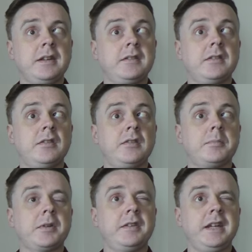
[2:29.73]
It turned
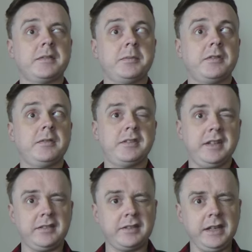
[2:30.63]
up on the Xbox
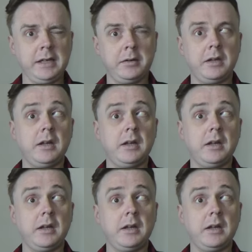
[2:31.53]
360,